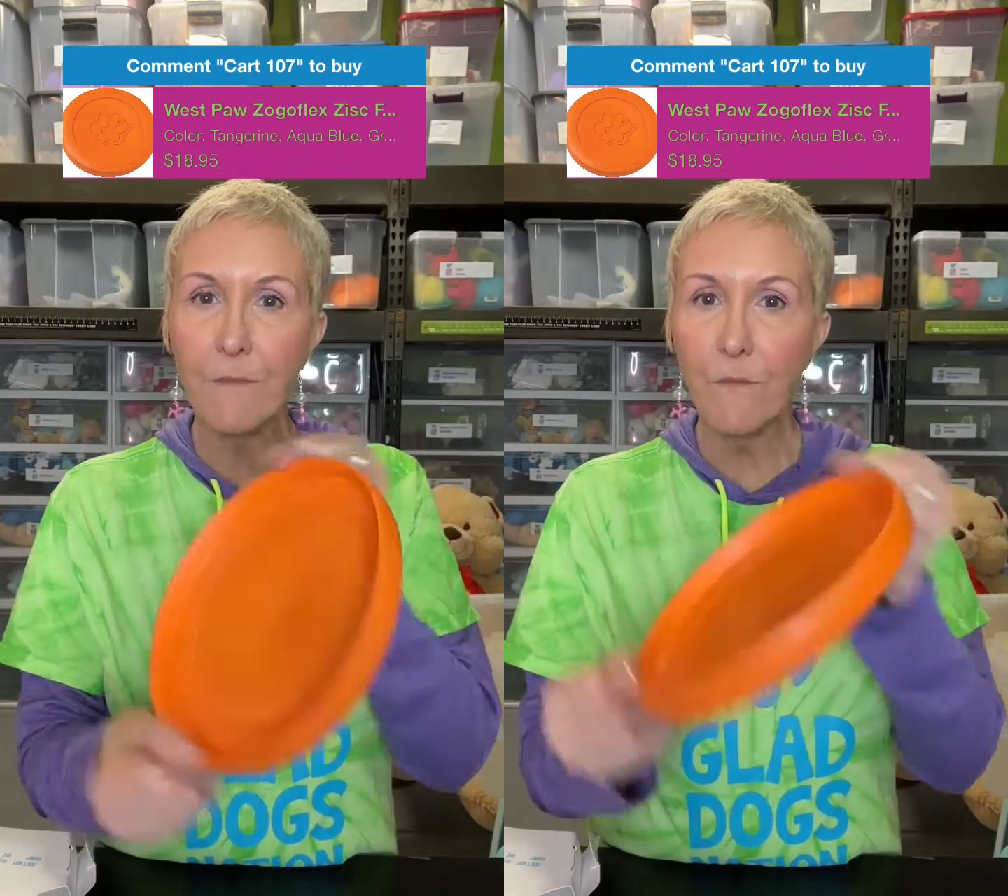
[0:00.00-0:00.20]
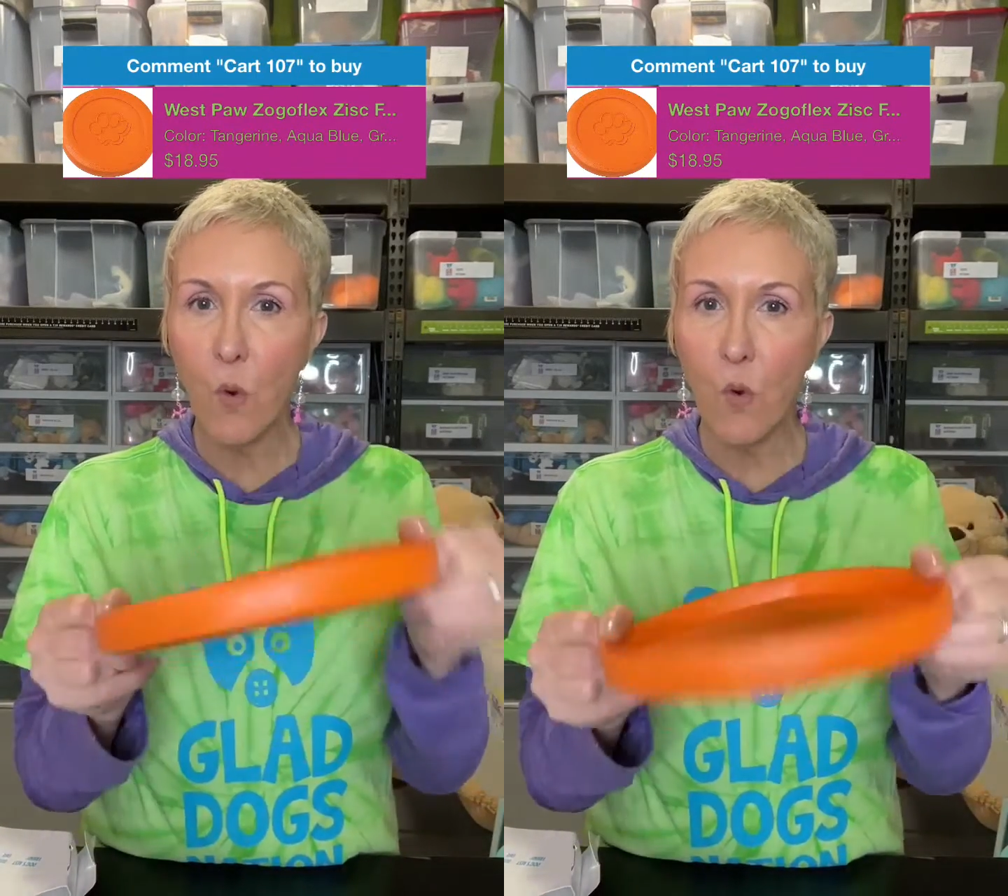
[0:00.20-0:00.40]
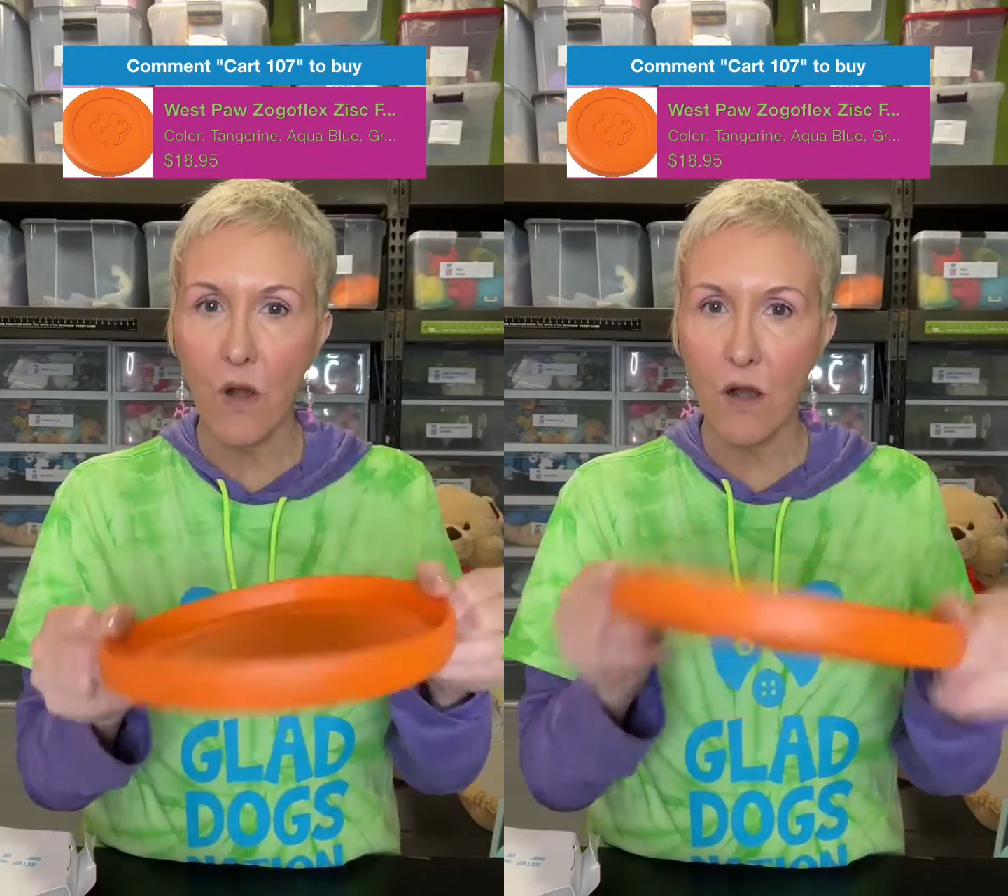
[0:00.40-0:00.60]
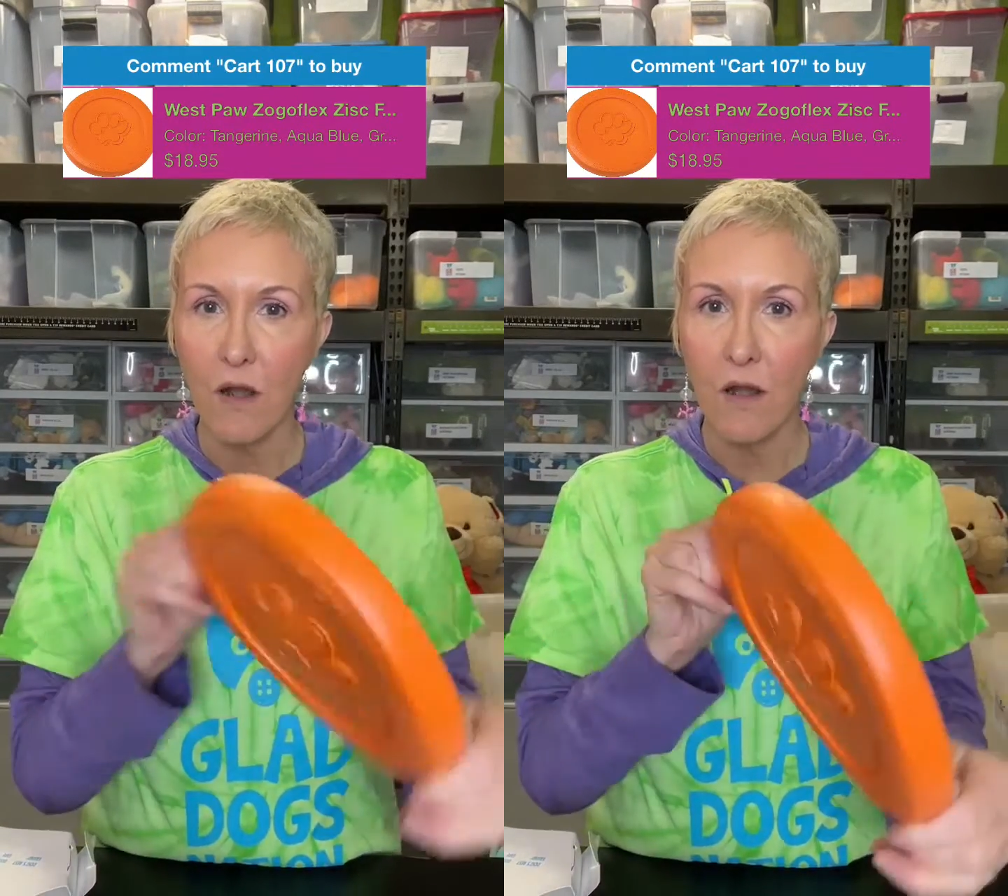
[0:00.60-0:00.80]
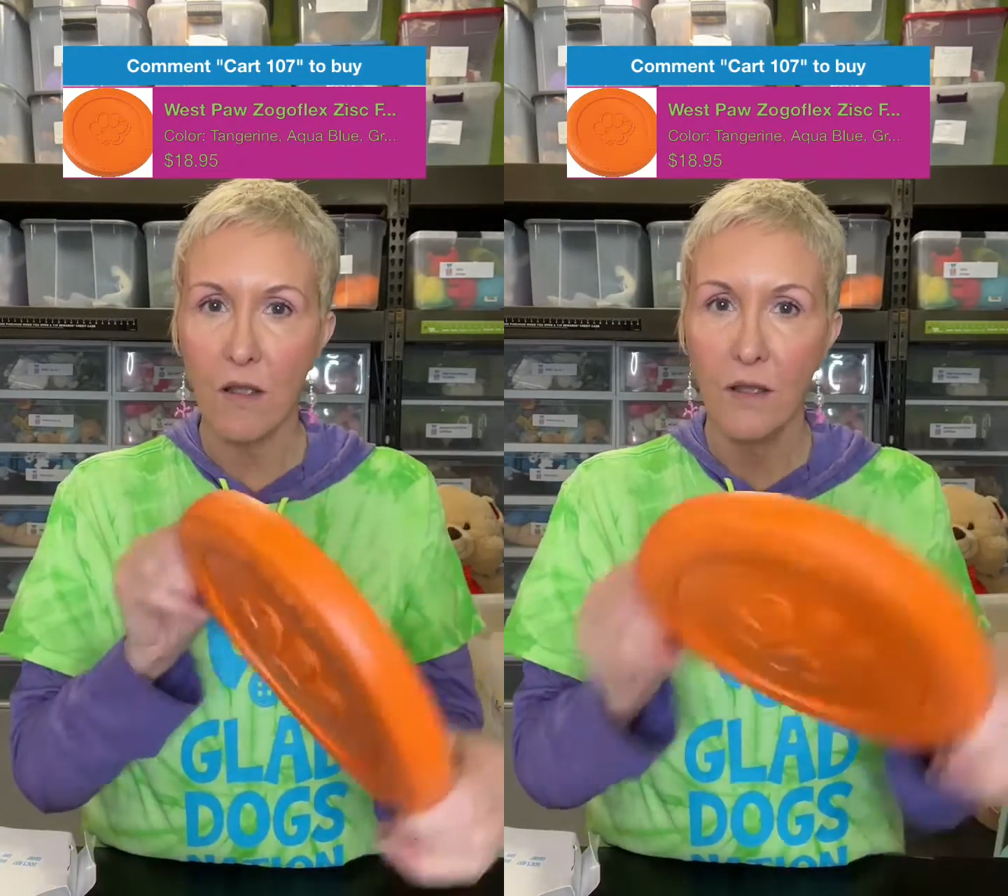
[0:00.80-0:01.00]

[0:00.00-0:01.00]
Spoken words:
more